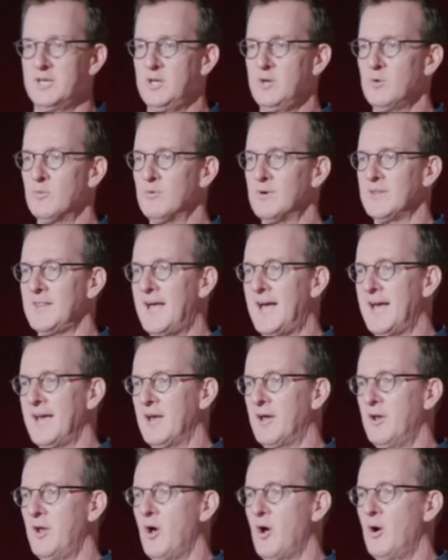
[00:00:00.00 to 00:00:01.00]
You rely
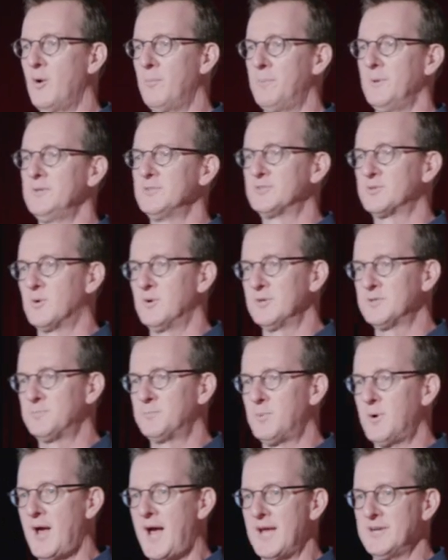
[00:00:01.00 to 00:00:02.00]
on open source
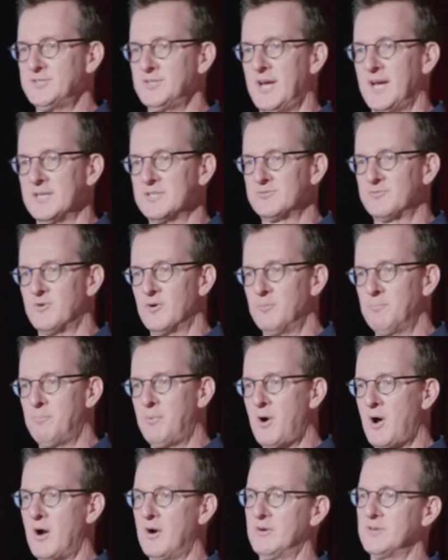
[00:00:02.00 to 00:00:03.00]
projects for
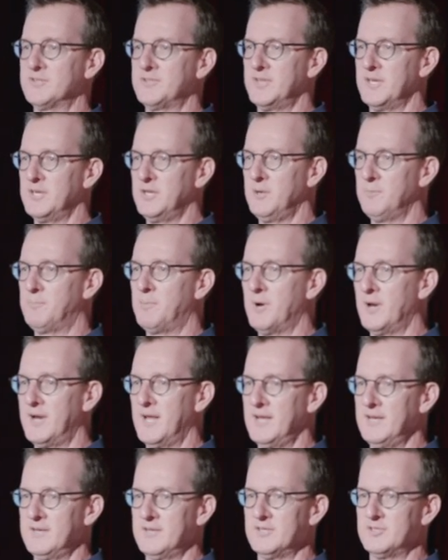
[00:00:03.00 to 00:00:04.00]
parts that you put
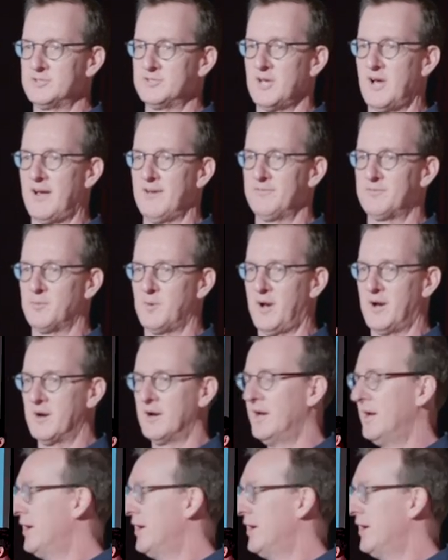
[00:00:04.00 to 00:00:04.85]
into software.